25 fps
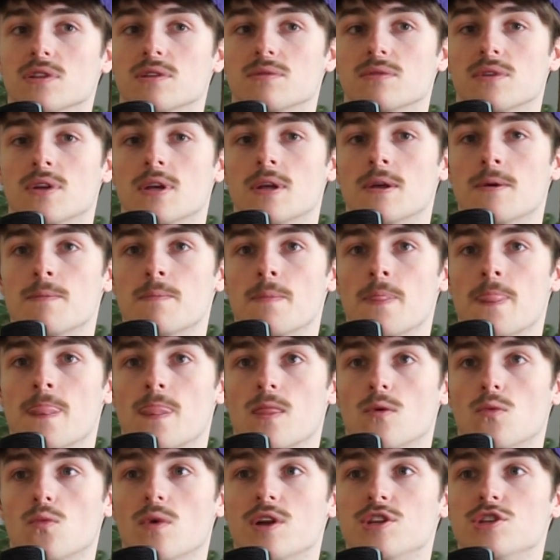And
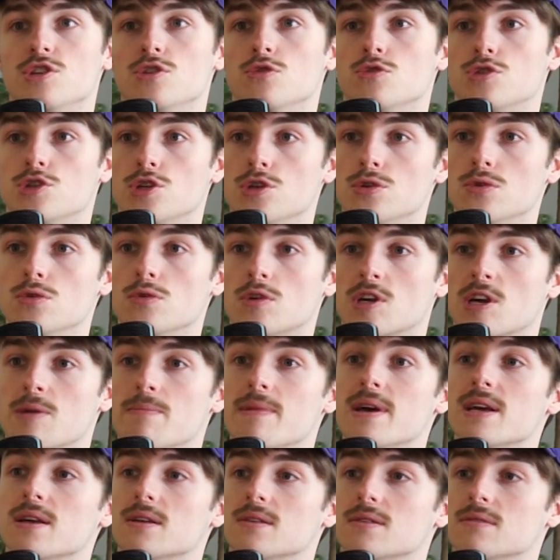when you do
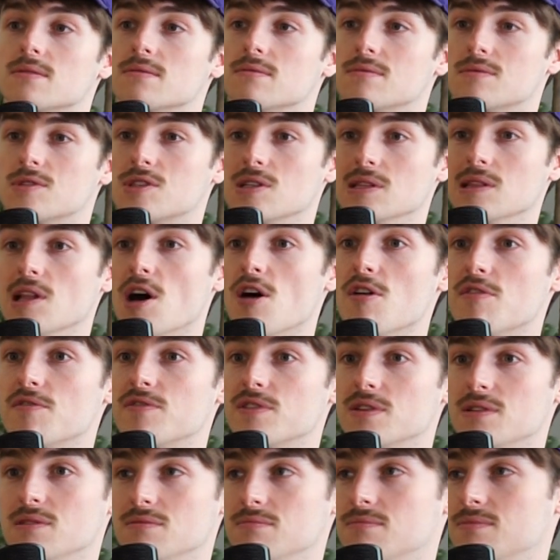commit to love
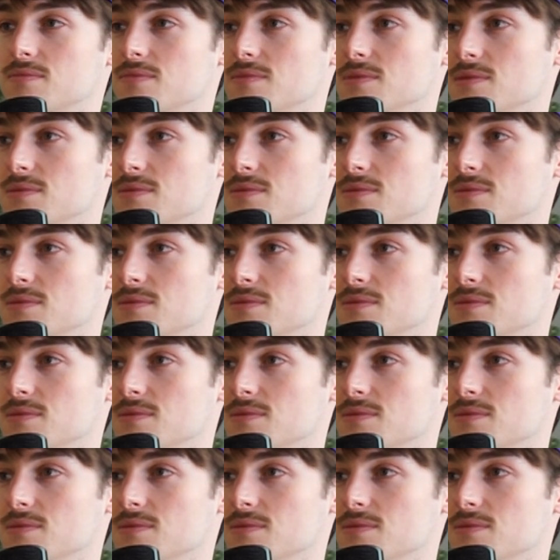and,